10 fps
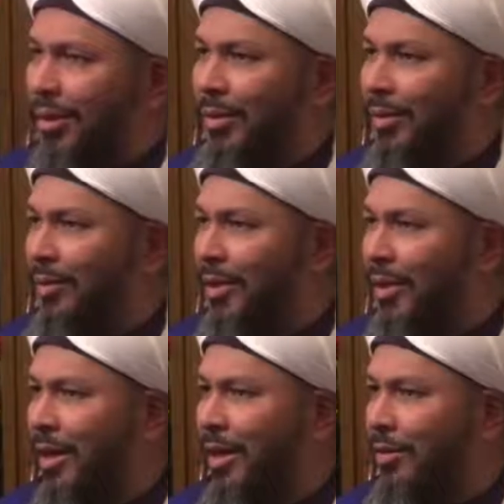Everyone's
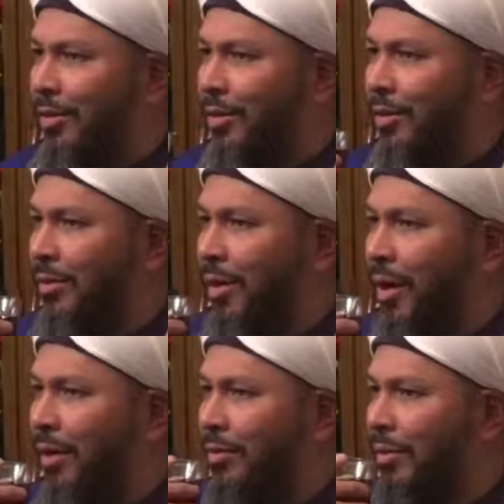saying, I love you.
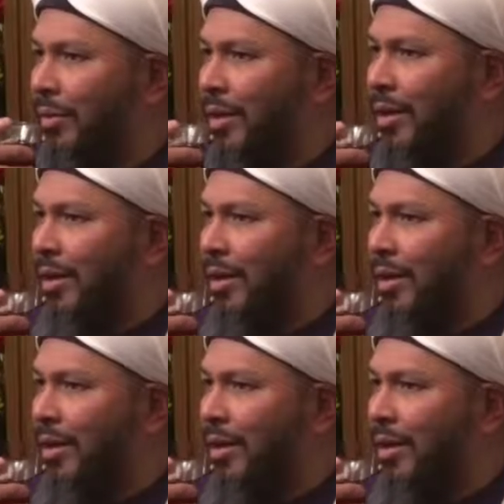I love you.